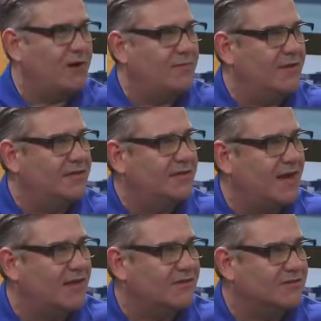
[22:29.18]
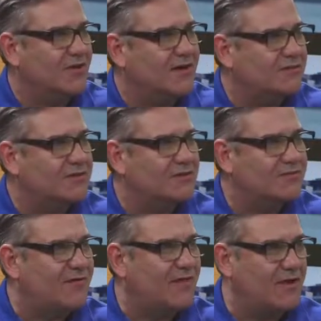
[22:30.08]
a million dollars. All you have to do is
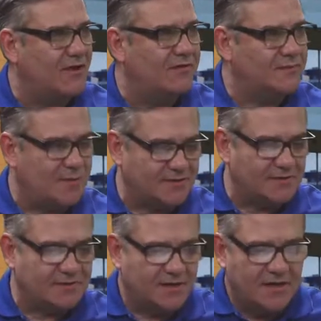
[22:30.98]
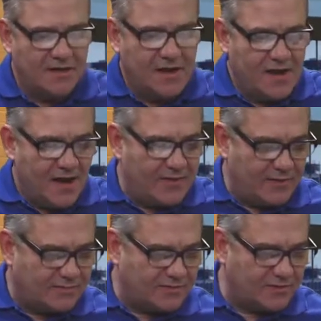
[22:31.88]
fill out all this business, and they
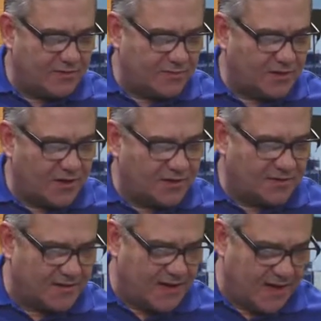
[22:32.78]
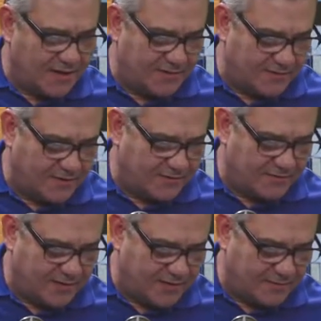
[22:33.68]
so they were talking to the head of
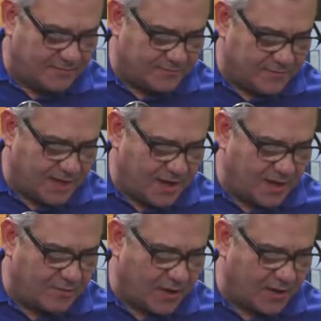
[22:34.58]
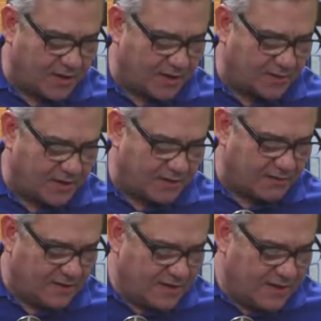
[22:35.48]
um, head of marketing there,
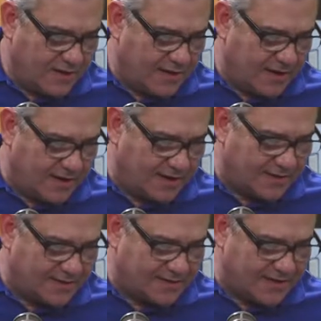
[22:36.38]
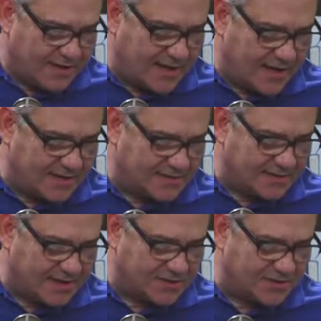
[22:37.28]
and he had
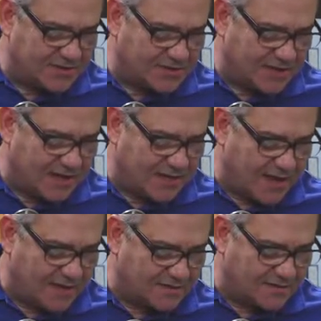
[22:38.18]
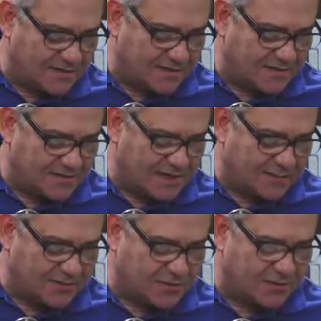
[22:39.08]
essentially said that uh, his name
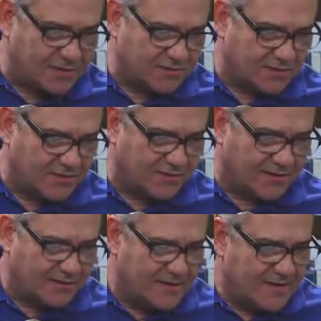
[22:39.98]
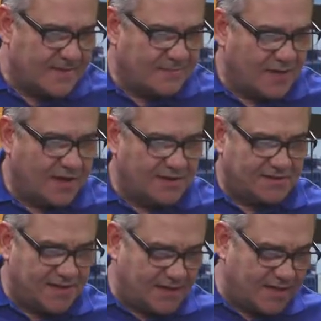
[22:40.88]
is Chris Irving, and he
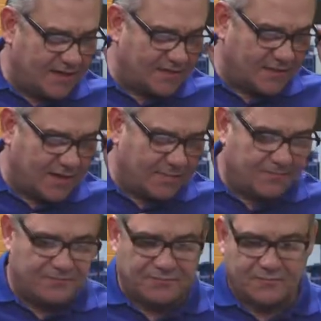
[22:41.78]
said that. Um,